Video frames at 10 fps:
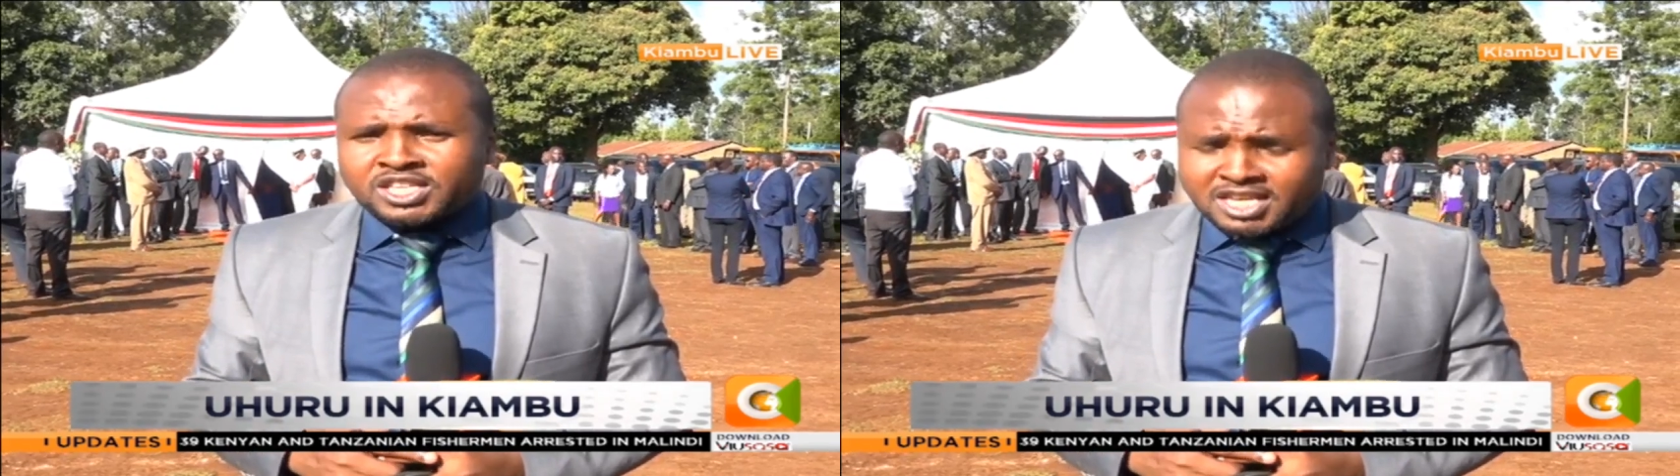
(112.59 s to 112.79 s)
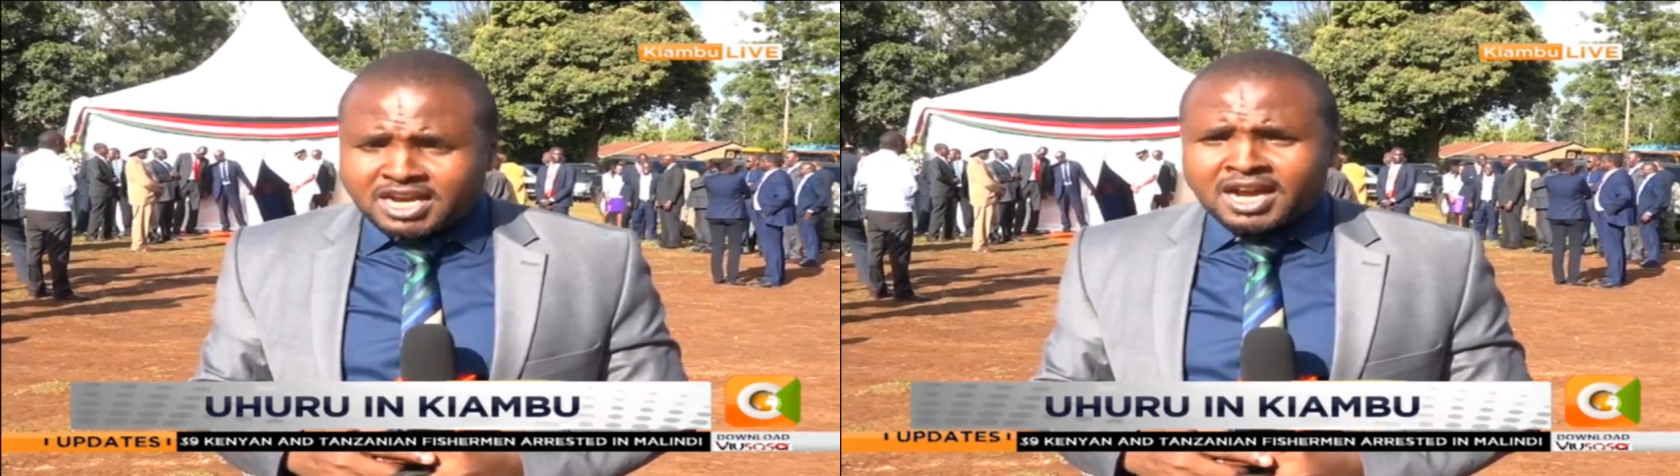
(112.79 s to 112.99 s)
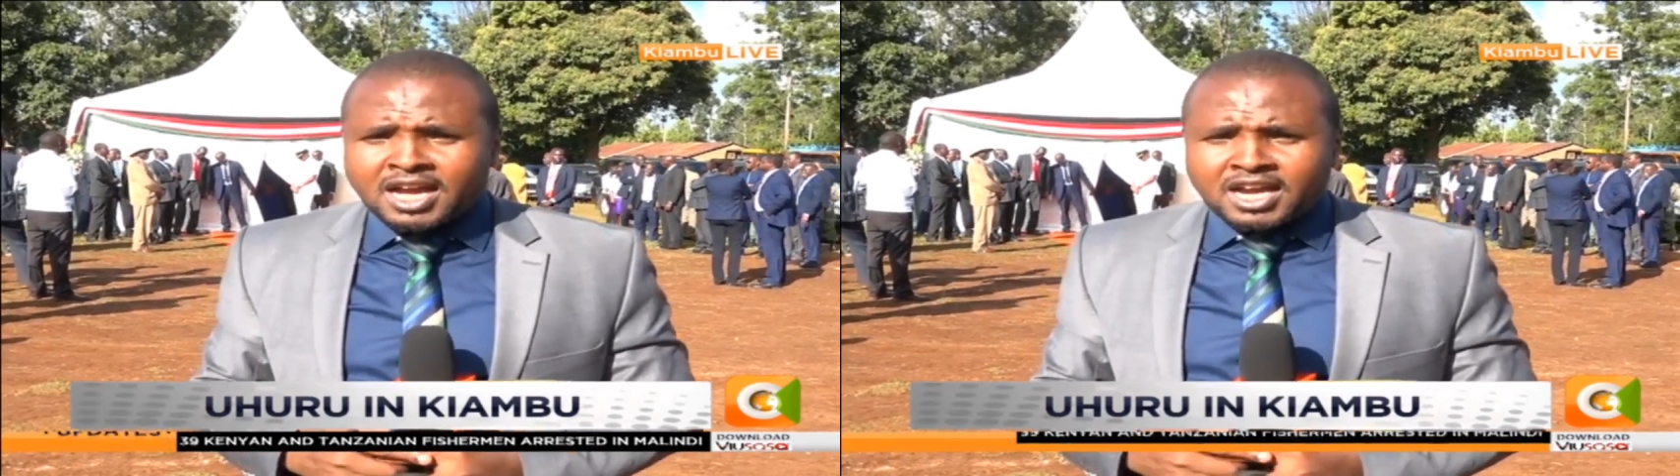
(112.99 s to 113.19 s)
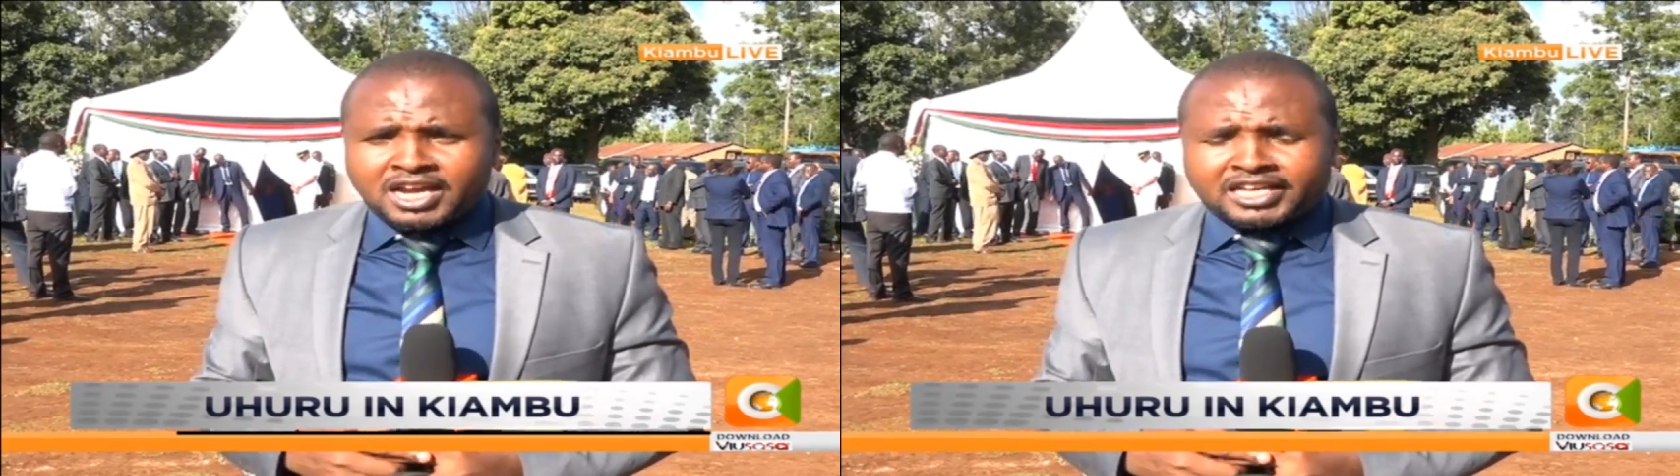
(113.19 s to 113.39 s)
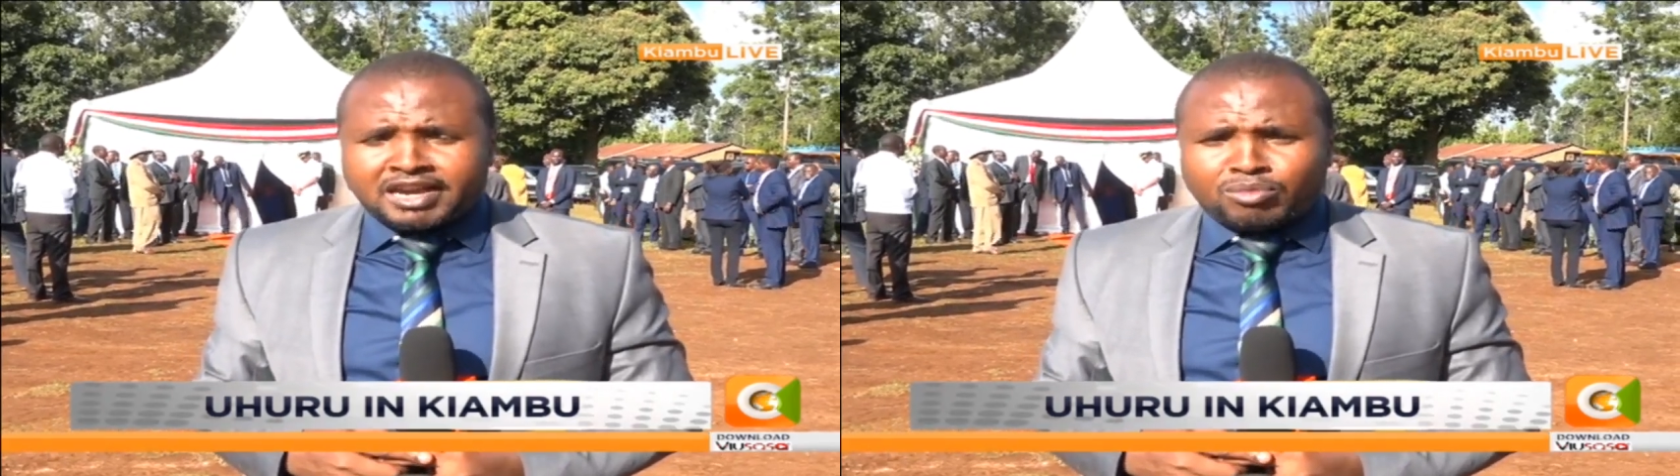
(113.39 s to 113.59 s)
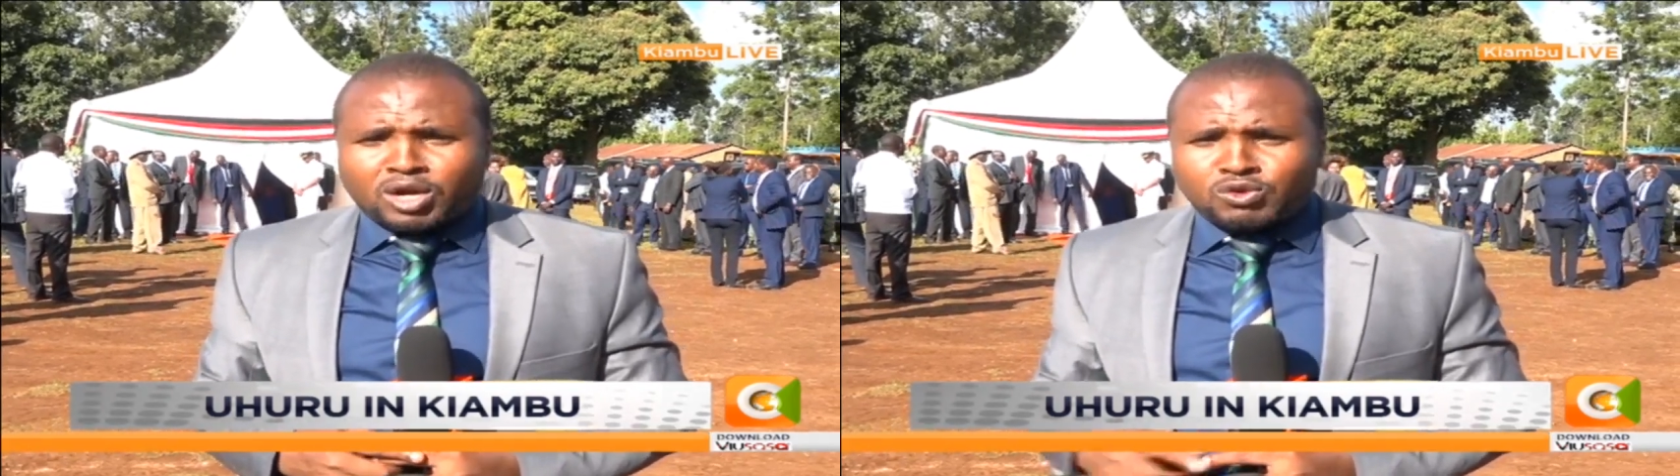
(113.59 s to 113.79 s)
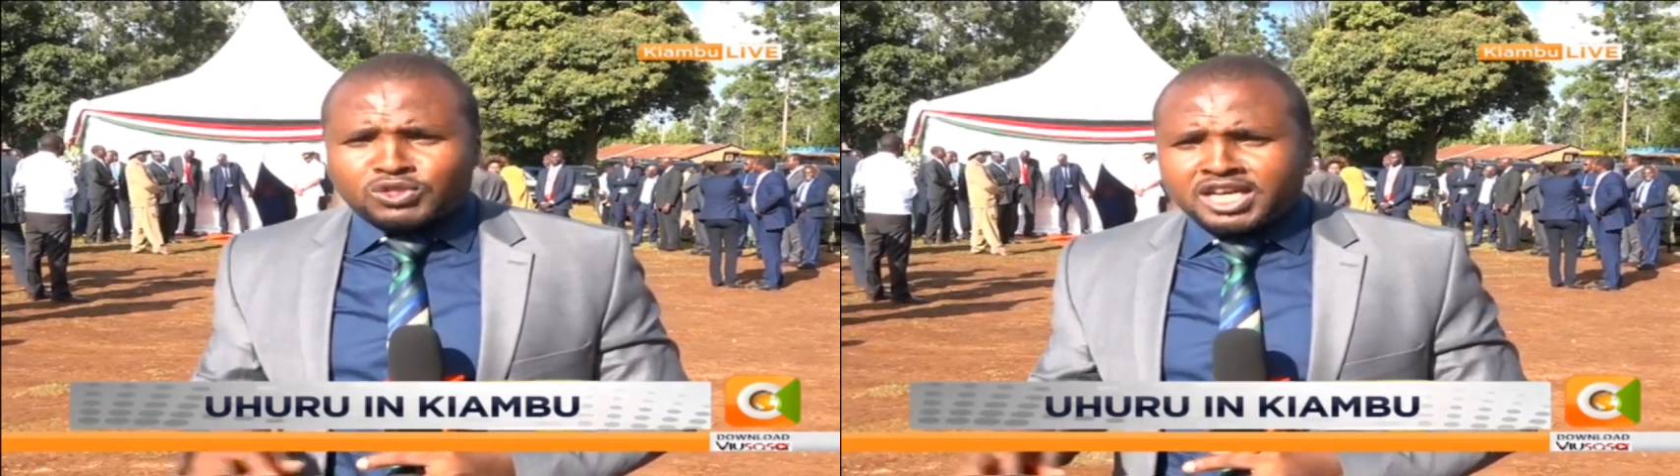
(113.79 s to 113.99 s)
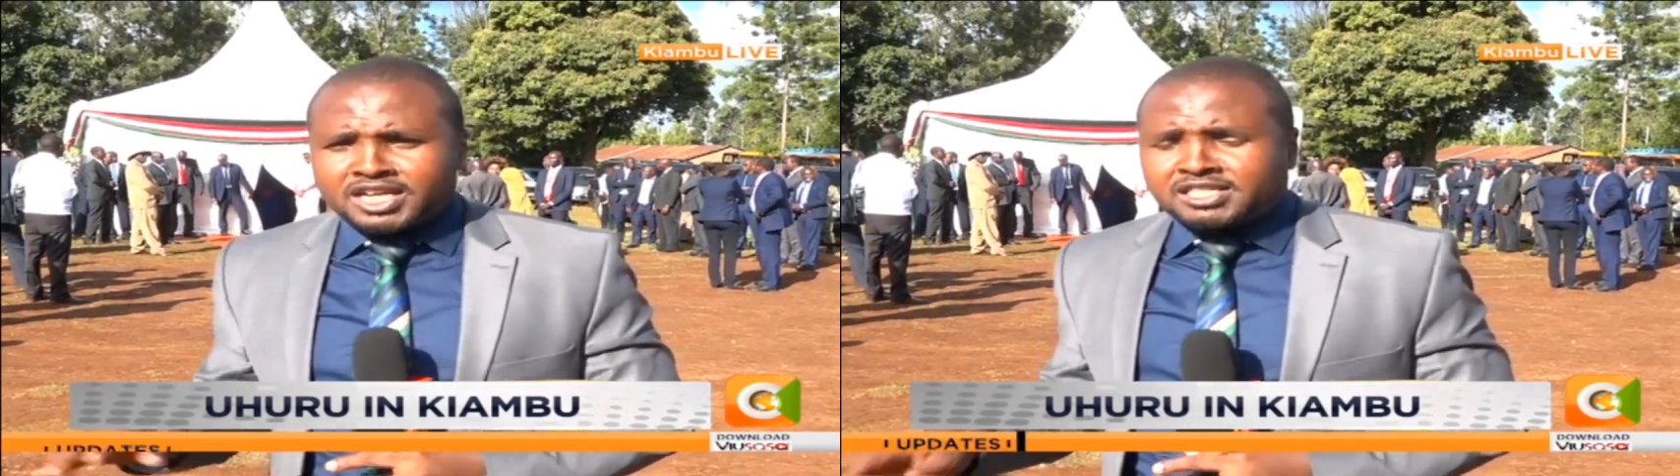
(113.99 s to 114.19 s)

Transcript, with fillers: here in Kiambu County.